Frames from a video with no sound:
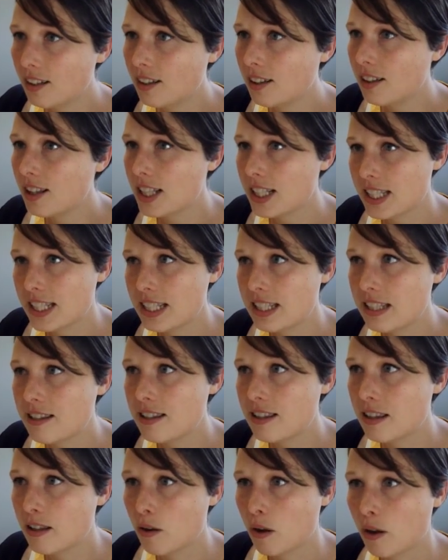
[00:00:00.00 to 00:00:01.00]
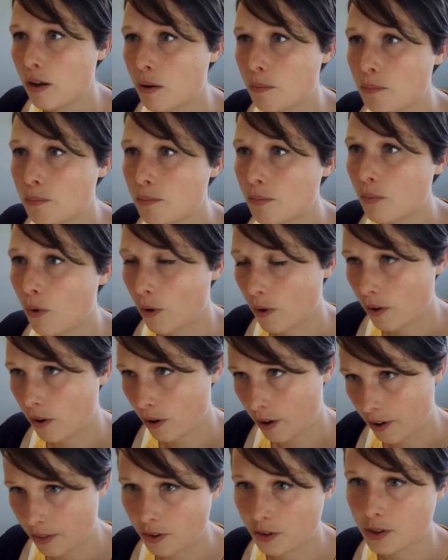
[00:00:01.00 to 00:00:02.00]
this is the
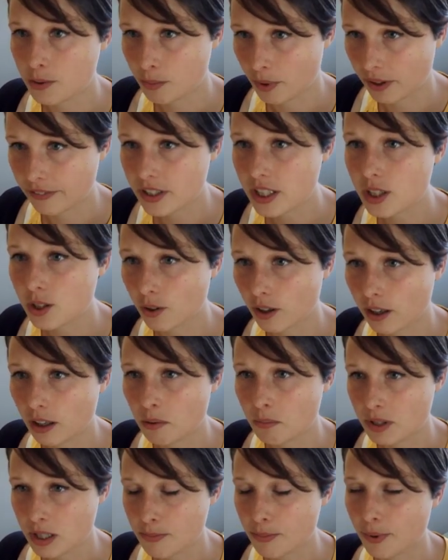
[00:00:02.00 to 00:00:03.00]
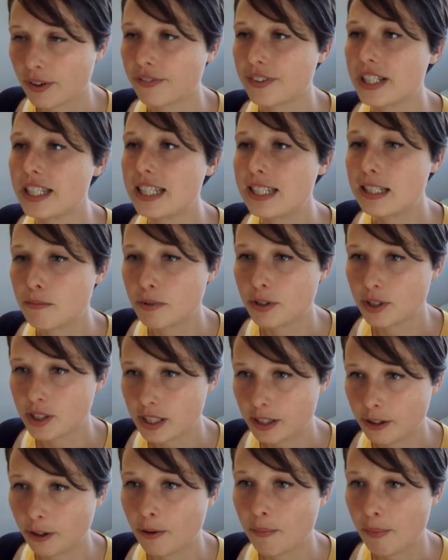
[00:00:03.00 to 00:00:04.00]
author's preface, the Hahnemann's preface to
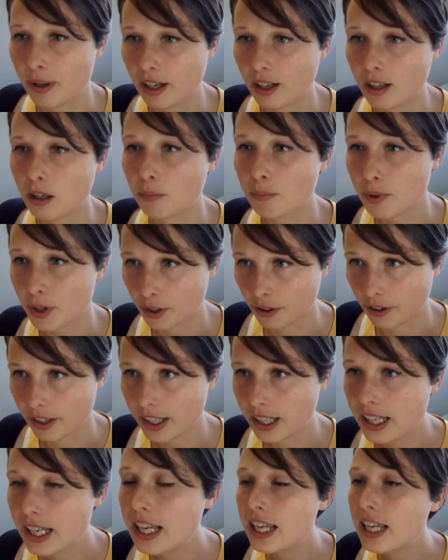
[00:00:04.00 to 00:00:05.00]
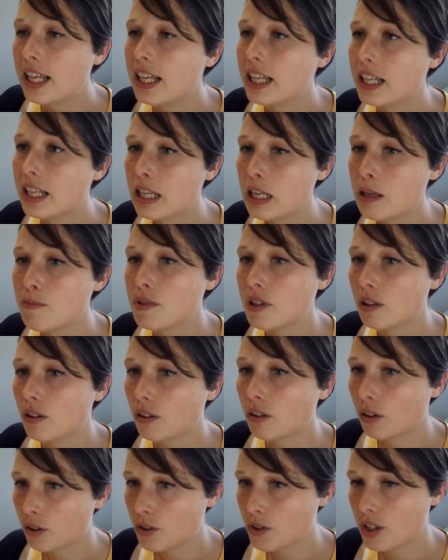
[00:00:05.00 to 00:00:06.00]
Materia Medica Pura. He keeps
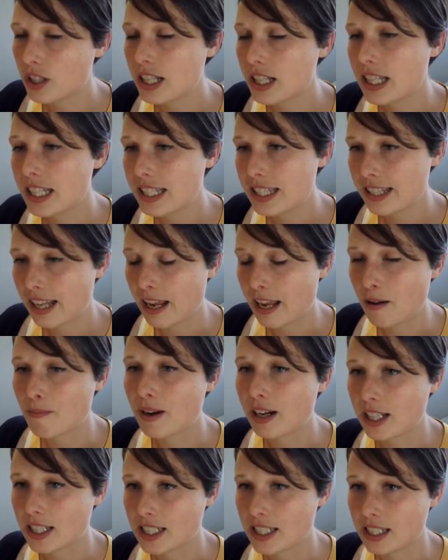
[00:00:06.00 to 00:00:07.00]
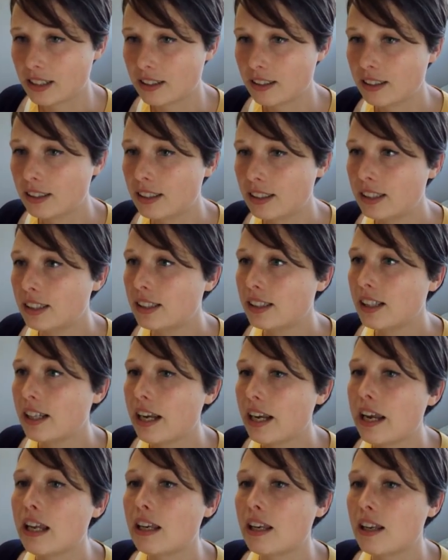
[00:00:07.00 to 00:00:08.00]
largely the same idea
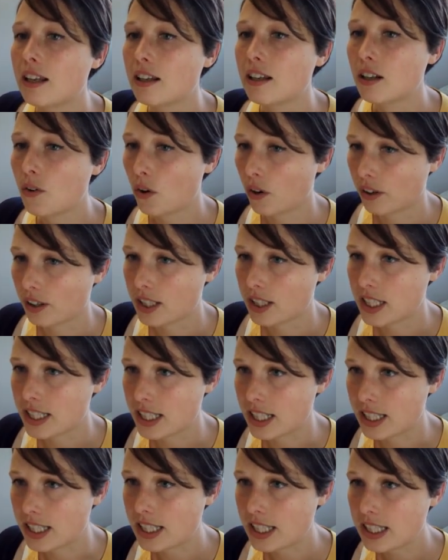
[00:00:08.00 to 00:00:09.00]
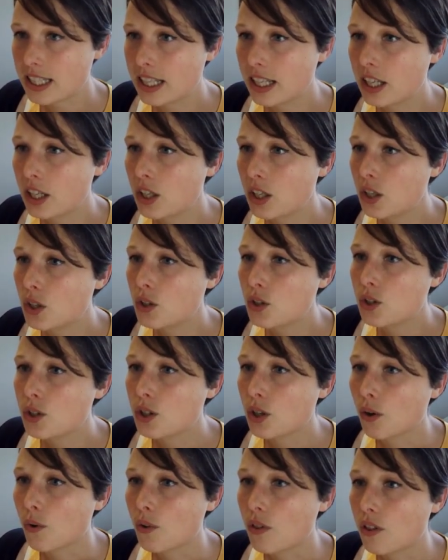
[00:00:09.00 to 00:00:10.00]
in chronic diseases.
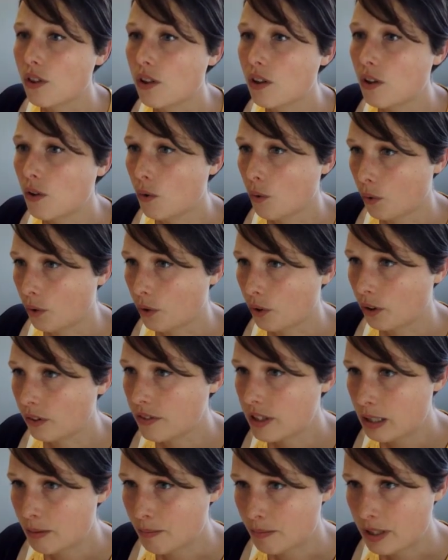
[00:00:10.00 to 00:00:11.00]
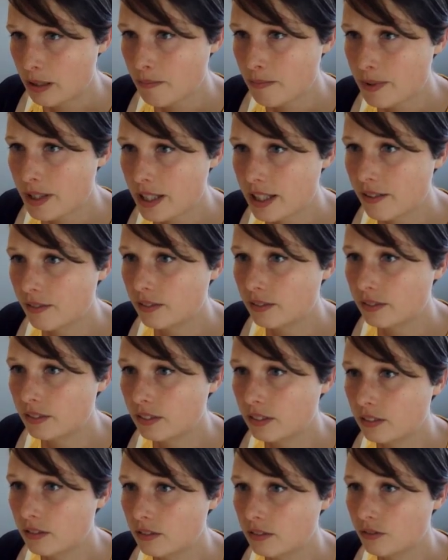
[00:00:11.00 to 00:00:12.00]
So, order of symptoms:
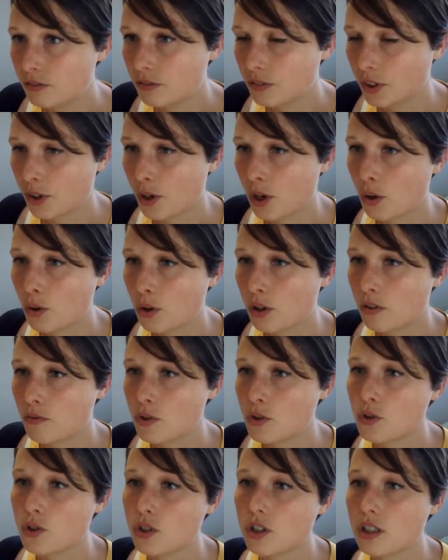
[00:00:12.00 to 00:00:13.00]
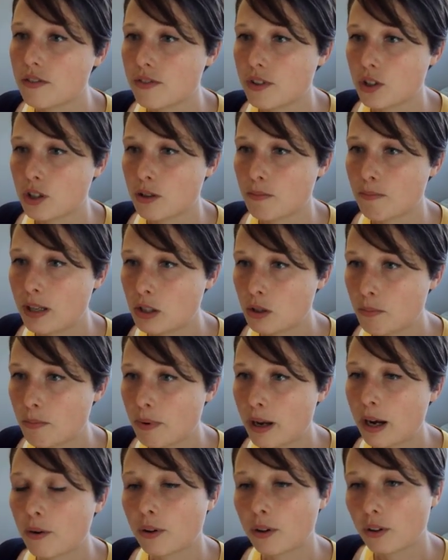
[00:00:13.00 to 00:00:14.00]
vertigo, confusion, deficient mental
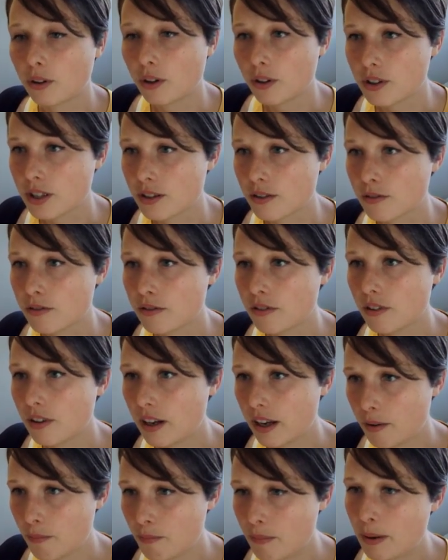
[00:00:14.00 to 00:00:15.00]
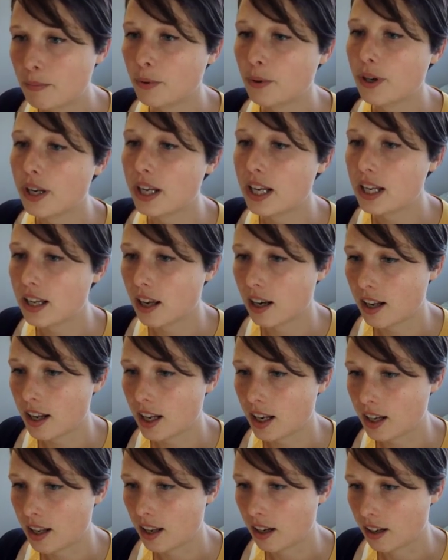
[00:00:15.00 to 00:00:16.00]
power, loss of memory, yada,
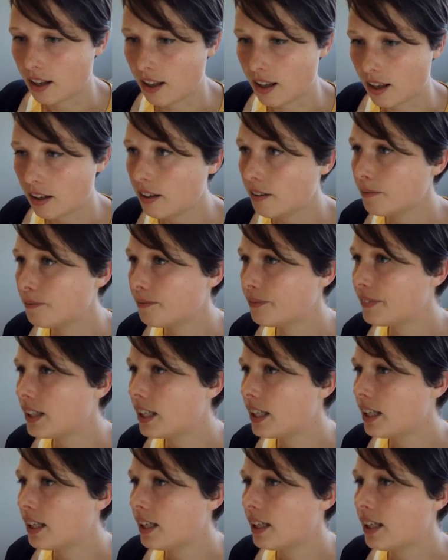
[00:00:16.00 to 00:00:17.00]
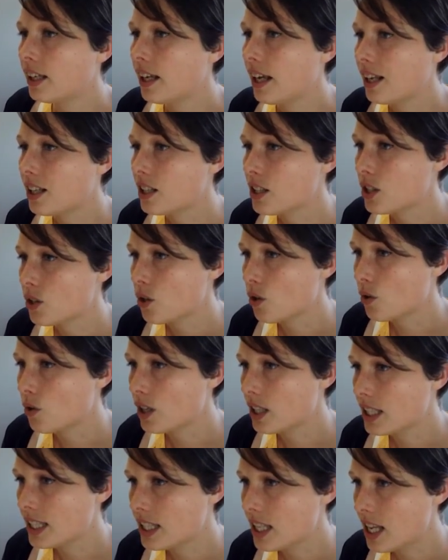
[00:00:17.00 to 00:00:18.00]
yada, yada, yada. And so you
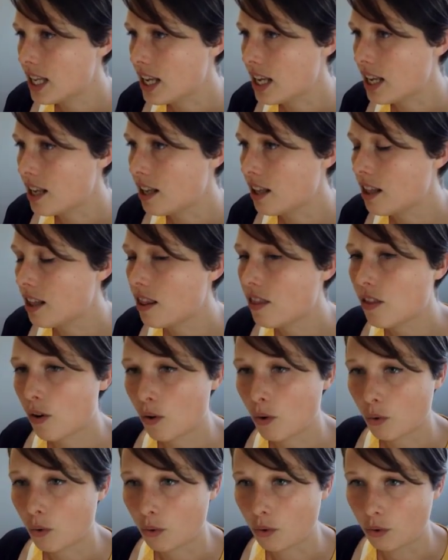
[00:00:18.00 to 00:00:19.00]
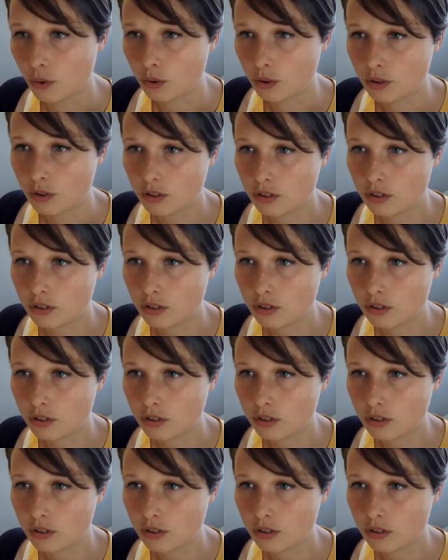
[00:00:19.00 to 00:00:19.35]
can see the whole